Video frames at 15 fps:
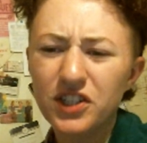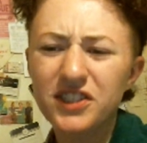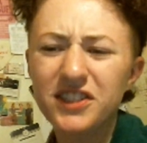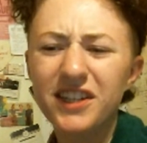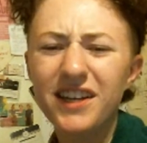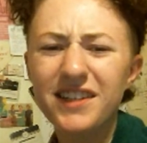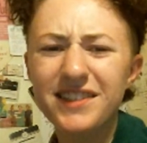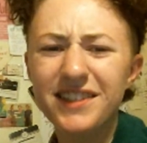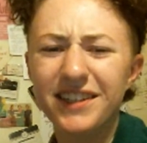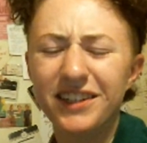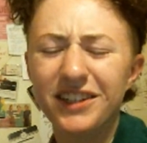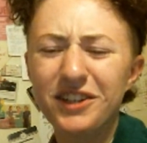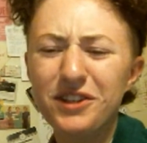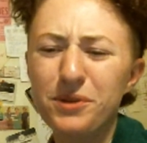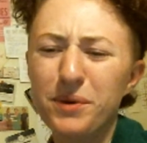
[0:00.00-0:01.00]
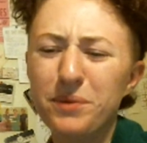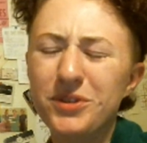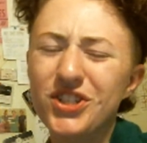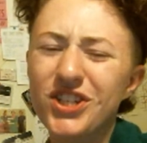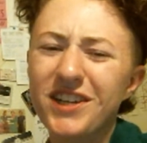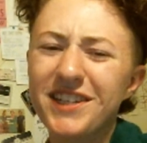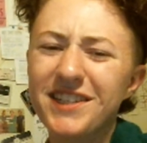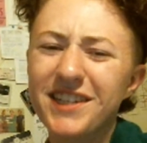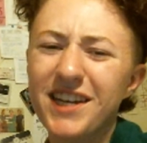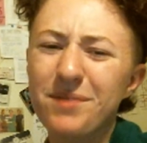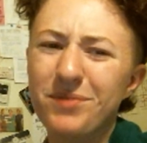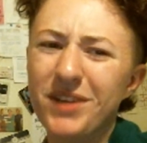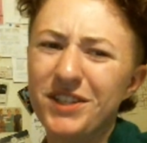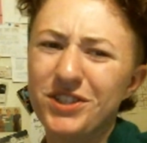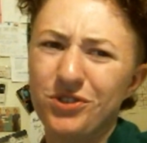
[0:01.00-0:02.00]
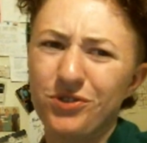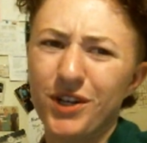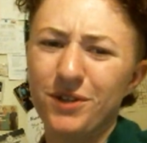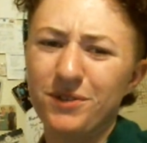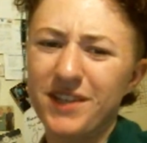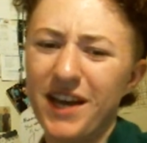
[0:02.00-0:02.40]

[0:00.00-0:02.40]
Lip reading: Does it? Oh, the one with Johnny Depp? That's gross.